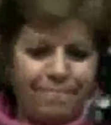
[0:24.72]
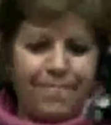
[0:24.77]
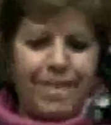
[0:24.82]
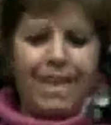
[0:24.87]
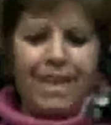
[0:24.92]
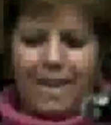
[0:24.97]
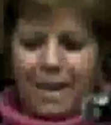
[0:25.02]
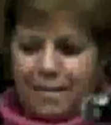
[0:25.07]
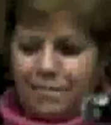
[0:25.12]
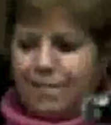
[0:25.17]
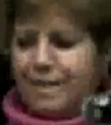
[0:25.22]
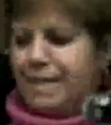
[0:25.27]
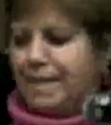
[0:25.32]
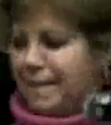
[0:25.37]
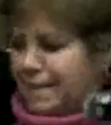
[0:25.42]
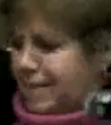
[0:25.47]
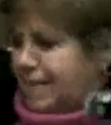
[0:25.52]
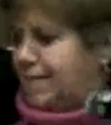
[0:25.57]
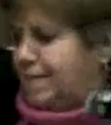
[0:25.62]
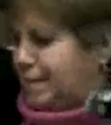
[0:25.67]
have a
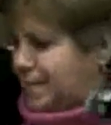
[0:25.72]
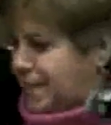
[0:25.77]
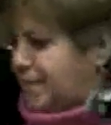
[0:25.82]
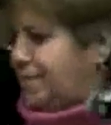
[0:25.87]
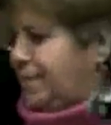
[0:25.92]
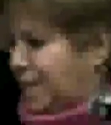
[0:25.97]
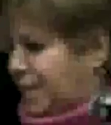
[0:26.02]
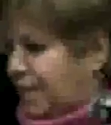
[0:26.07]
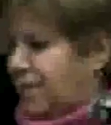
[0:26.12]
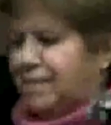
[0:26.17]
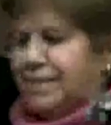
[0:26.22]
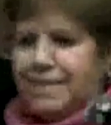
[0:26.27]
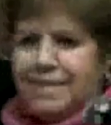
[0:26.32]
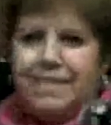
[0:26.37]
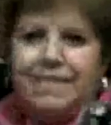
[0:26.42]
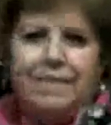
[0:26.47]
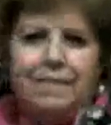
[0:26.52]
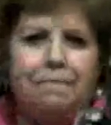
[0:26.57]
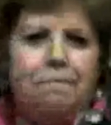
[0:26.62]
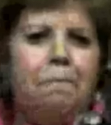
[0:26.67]
little
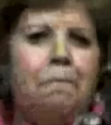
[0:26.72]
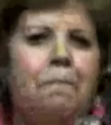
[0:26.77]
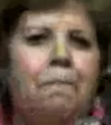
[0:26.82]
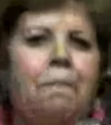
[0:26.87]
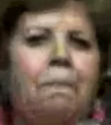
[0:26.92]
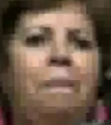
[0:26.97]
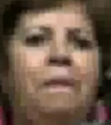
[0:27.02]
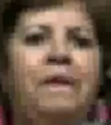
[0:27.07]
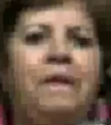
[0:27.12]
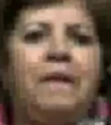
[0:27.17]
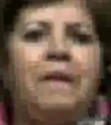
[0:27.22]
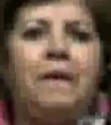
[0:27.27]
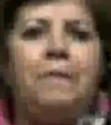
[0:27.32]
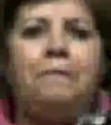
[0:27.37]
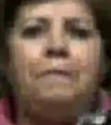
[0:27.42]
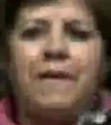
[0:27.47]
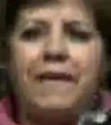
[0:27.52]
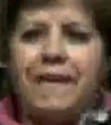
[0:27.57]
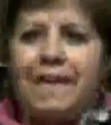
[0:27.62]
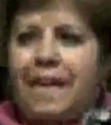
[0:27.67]
difficulty.
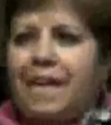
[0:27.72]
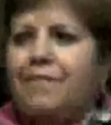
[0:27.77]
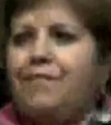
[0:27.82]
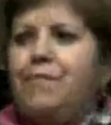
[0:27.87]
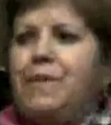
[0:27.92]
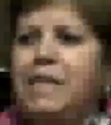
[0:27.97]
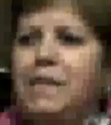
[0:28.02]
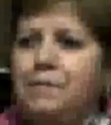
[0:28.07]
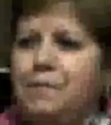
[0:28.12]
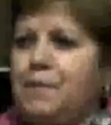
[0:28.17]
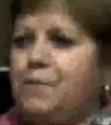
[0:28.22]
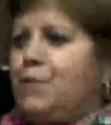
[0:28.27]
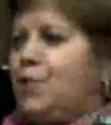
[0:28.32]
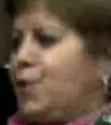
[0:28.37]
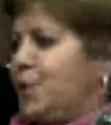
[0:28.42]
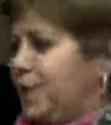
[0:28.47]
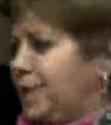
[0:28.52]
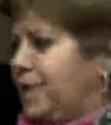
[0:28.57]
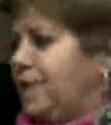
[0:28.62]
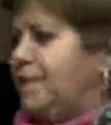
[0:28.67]
But I have many
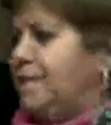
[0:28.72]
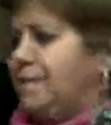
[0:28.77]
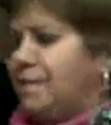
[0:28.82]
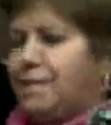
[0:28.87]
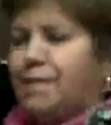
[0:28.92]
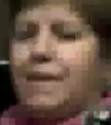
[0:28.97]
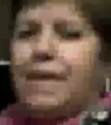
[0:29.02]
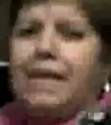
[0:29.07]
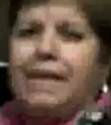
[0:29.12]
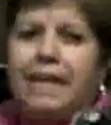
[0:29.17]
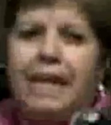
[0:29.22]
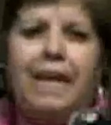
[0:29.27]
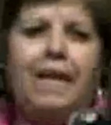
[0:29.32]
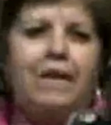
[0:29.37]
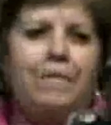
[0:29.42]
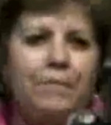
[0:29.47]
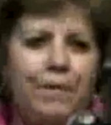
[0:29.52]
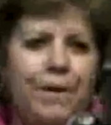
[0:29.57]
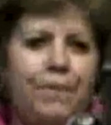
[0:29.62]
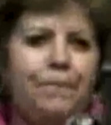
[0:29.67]
people here who can
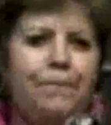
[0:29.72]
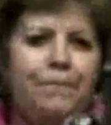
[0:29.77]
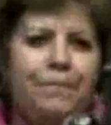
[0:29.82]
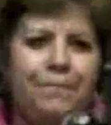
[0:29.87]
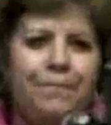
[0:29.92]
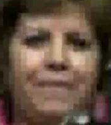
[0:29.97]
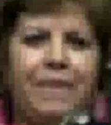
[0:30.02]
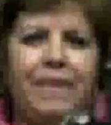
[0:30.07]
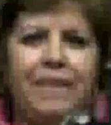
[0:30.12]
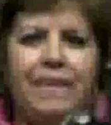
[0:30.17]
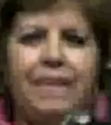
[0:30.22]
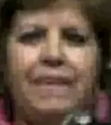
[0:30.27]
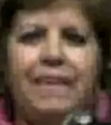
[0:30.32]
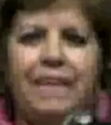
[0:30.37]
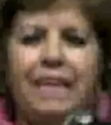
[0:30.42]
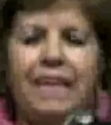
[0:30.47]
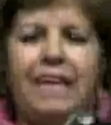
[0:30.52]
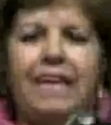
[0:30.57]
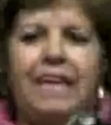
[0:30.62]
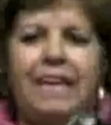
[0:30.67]
help me.
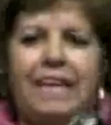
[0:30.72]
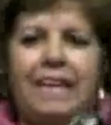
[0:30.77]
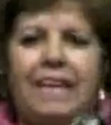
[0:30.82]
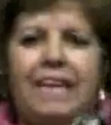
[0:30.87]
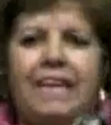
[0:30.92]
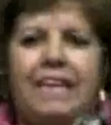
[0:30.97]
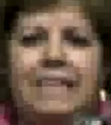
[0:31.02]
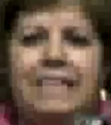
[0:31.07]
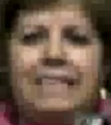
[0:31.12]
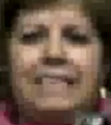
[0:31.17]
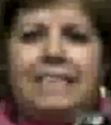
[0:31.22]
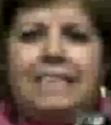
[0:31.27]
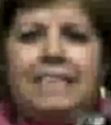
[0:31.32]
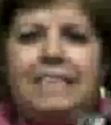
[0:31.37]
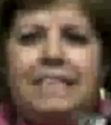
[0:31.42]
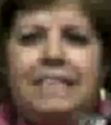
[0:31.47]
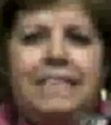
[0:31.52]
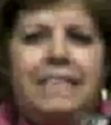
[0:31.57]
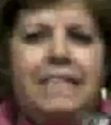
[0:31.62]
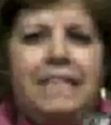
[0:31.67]

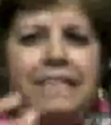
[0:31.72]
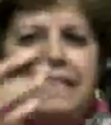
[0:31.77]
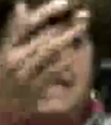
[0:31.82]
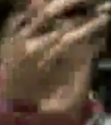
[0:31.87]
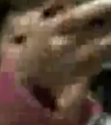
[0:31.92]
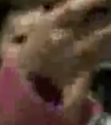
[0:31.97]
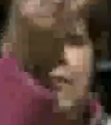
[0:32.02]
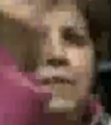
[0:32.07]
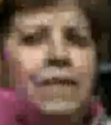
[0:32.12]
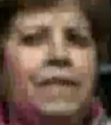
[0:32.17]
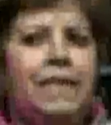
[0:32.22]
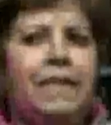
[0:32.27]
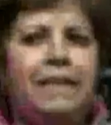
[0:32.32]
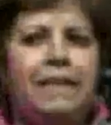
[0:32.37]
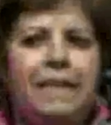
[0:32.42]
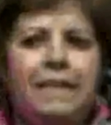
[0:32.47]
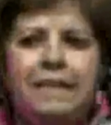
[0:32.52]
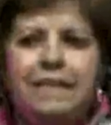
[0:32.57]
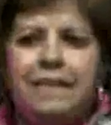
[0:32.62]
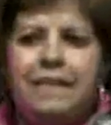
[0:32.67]
As Teresa
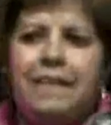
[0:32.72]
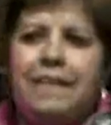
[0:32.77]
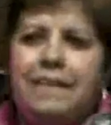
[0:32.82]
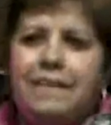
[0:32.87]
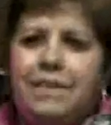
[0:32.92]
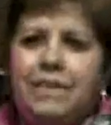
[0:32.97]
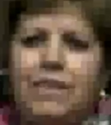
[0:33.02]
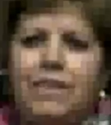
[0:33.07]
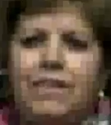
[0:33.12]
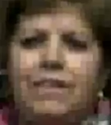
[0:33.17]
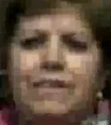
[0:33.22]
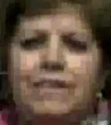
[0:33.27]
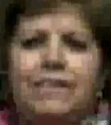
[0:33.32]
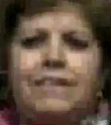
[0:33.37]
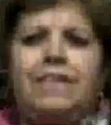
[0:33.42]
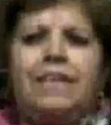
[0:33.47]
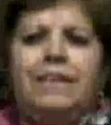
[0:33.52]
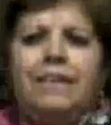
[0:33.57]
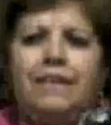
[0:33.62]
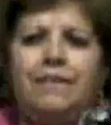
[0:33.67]
Gutierrez, I
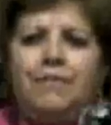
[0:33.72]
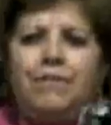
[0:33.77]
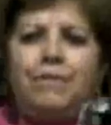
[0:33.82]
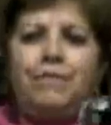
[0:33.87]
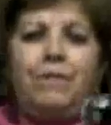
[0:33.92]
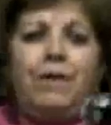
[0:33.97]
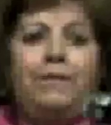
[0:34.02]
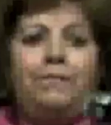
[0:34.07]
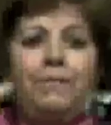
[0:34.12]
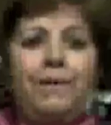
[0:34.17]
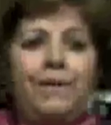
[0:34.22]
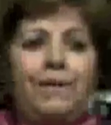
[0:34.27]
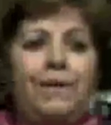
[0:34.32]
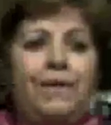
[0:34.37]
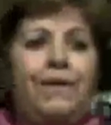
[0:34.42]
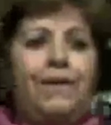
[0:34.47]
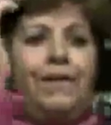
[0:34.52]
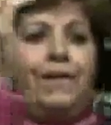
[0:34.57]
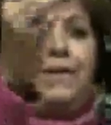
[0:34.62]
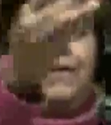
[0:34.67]
just remember
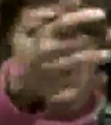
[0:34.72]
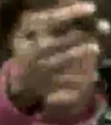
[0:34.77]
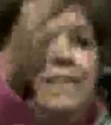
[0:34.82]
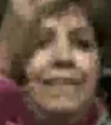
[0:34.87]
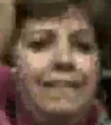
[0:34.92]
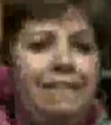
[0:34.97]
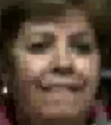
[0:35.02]
her